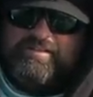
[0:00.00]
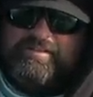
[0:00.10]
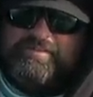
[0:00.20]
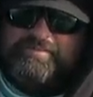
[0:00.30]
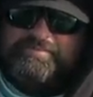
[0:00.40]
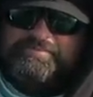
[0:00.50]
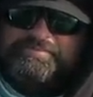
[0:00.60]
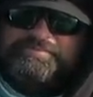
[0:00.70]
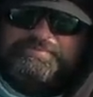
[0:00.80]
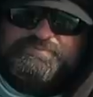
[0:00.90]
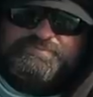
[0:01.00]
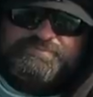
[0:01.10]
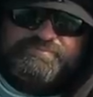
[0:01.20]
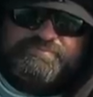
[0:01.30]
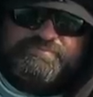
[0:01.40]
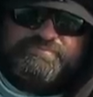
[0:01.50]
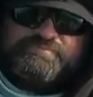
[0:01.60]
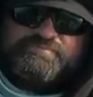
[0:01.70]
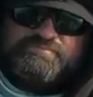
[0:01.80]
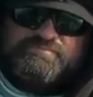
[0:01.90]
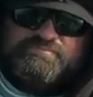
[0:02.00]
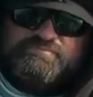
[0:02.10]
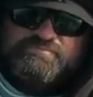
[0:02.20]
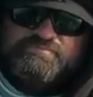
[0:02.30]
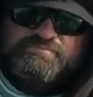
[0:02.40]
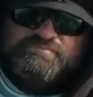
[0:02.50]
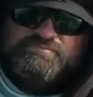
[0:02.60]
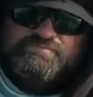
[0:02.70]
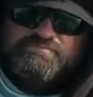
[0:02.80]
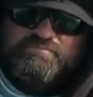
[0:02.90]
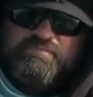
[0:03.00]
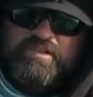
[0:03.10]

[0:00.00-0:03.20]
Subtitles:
Nobody speaks.